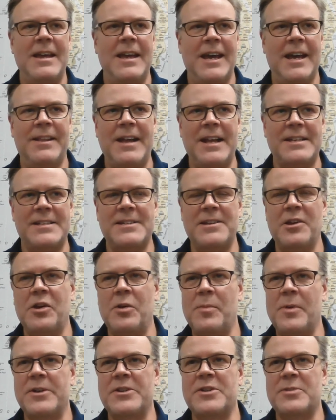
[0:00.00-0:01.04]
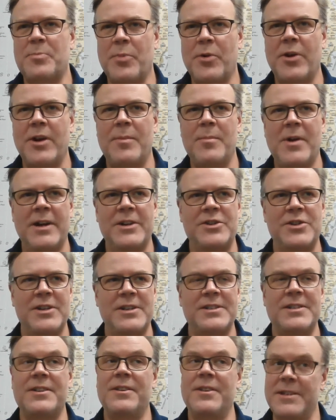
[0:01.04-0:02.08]
And that syllabus pretty much
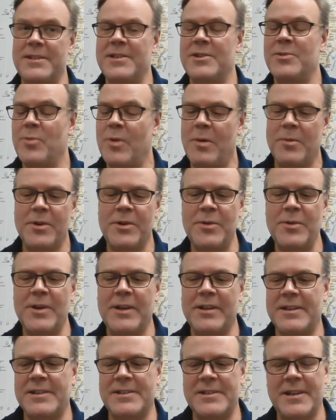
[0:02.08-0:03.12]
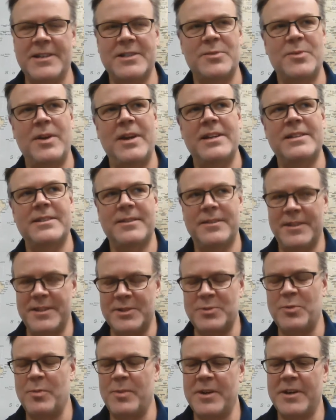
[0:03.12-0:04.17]
is this is what we're doing this 6 weeks.
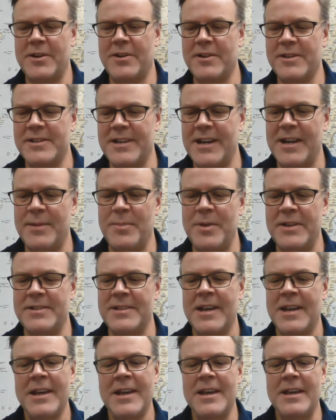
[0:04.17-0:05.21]
This will be your assignments.